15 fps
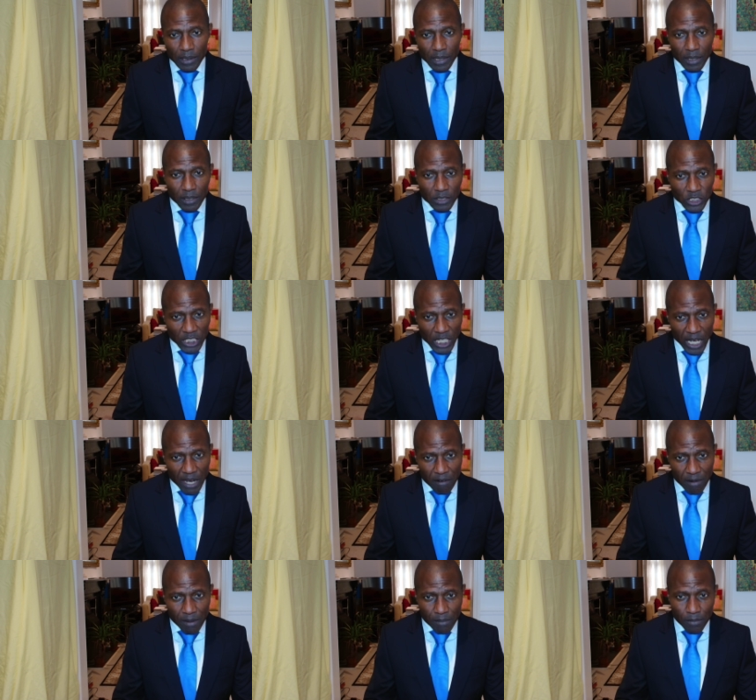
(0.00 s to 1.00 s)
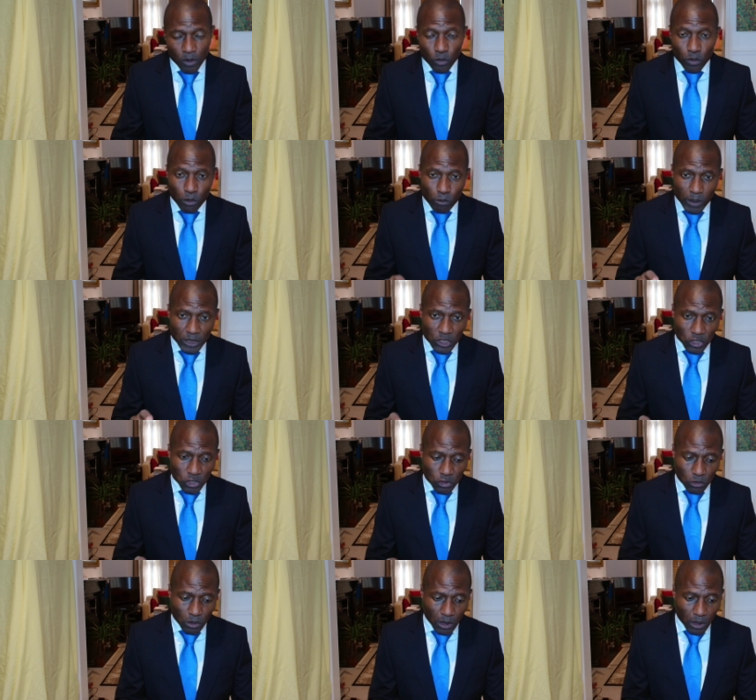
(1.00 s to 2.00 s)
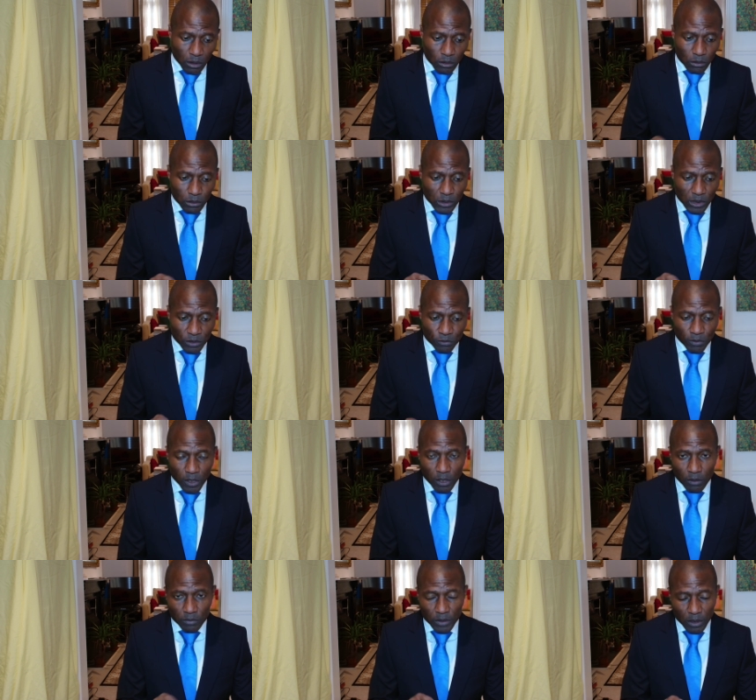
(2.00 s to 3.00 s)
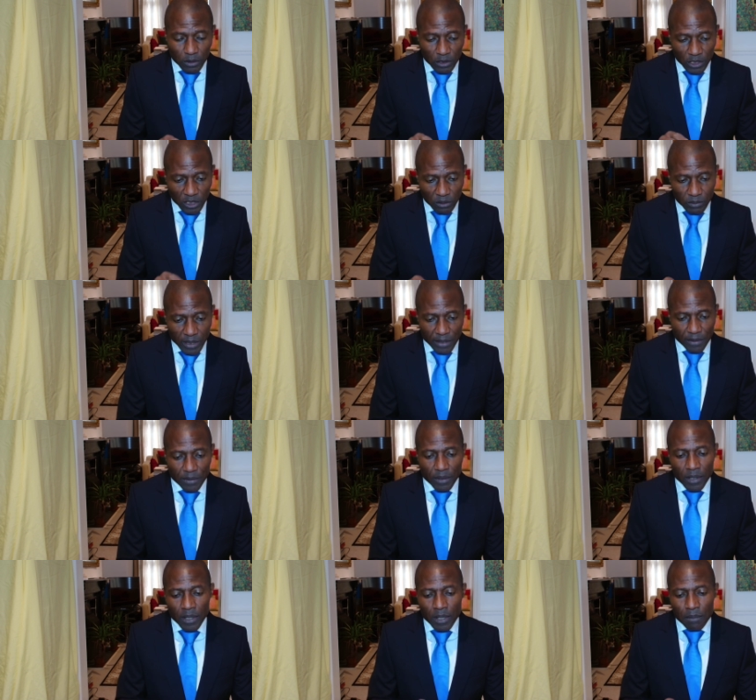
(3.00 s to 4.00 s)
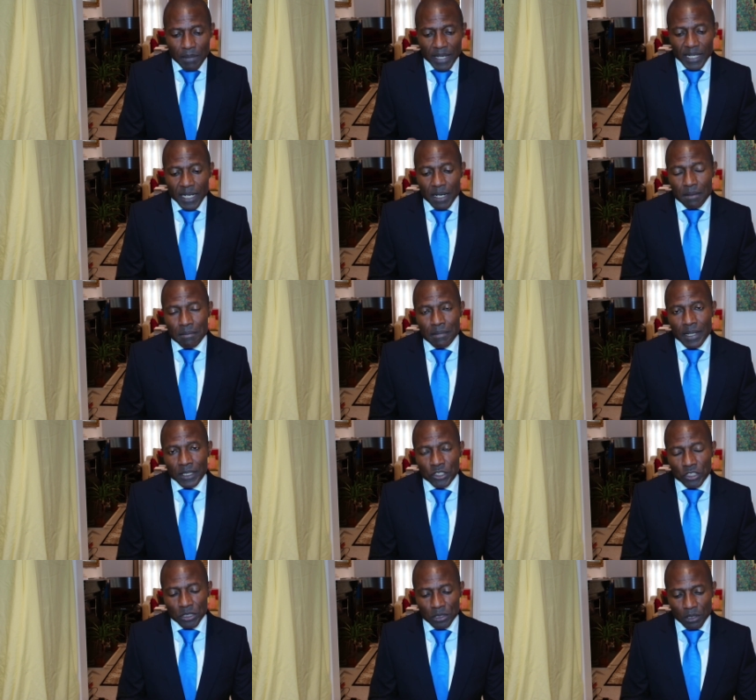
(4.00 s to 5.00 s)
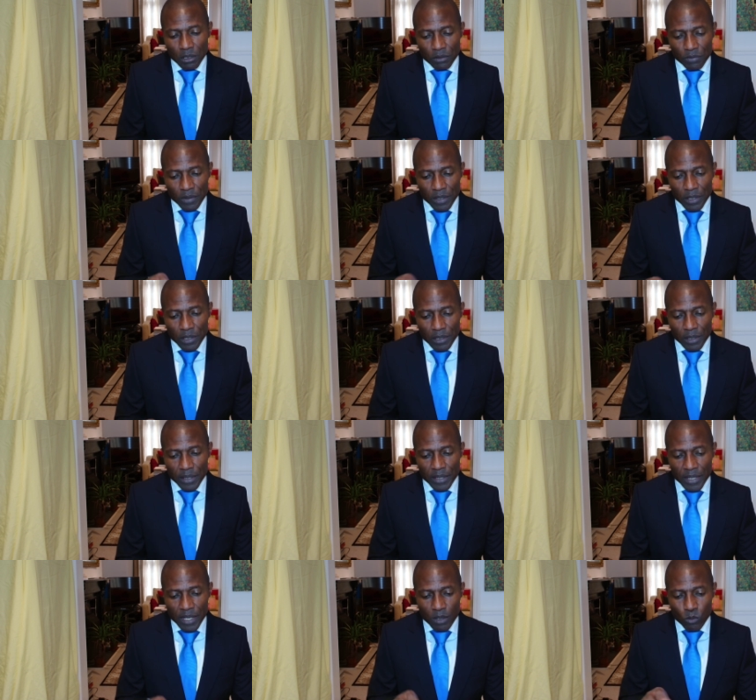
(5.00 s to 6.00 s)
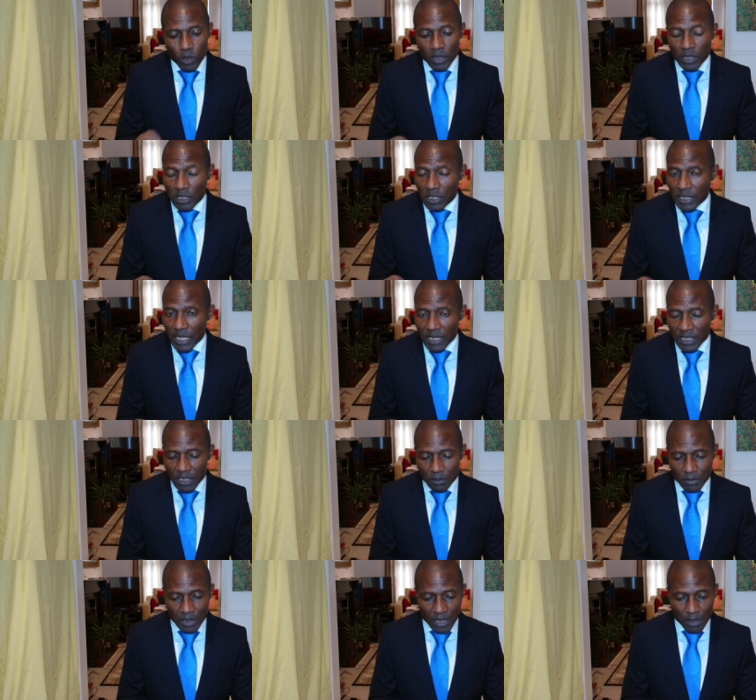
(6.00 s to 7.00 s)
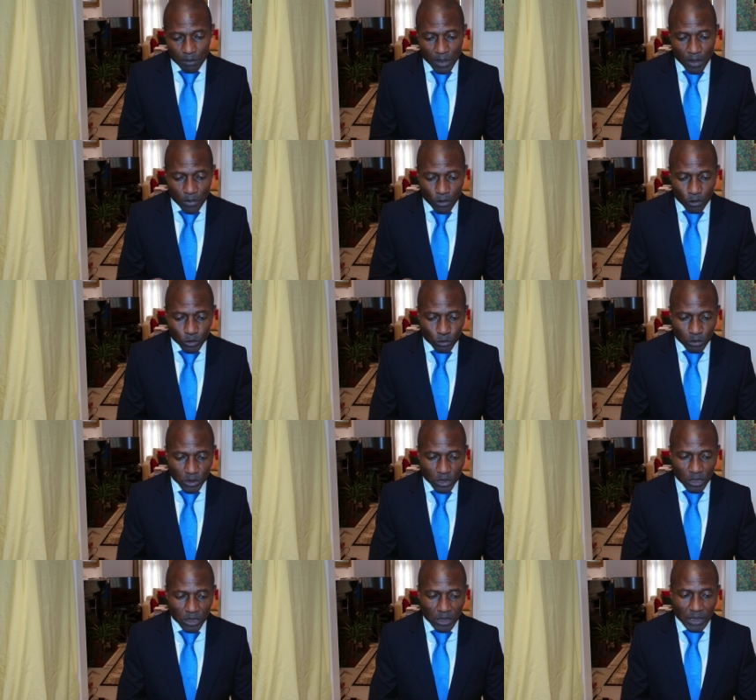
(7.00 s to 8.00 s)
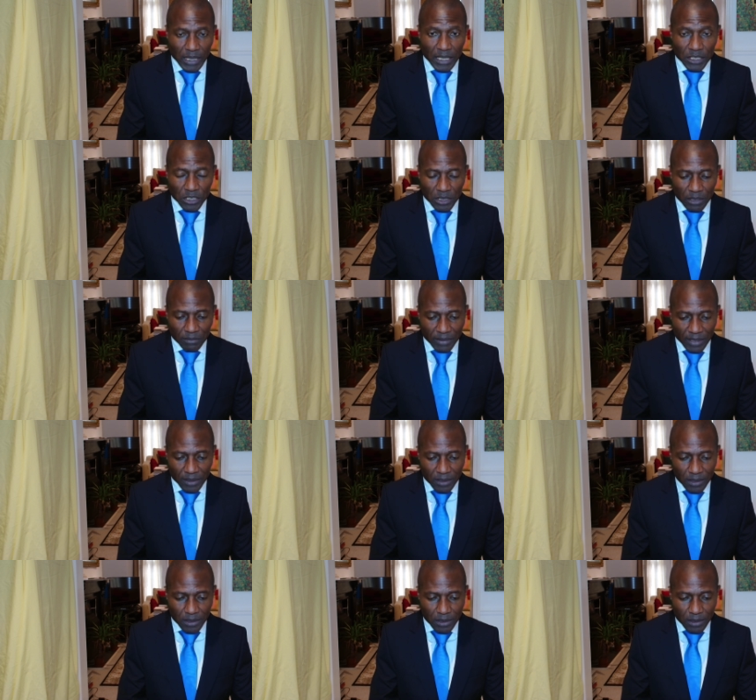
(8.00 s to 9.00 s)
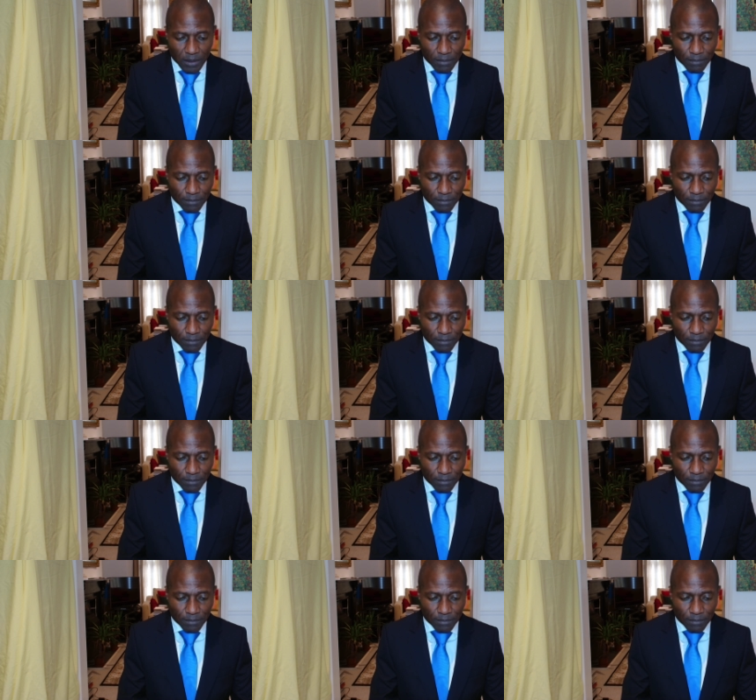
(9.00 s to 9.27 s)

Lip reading: Neither Jayaram or the registrar who was involved, Dr. Smith, made any mention of her in their witness testimony about those resuscitation events.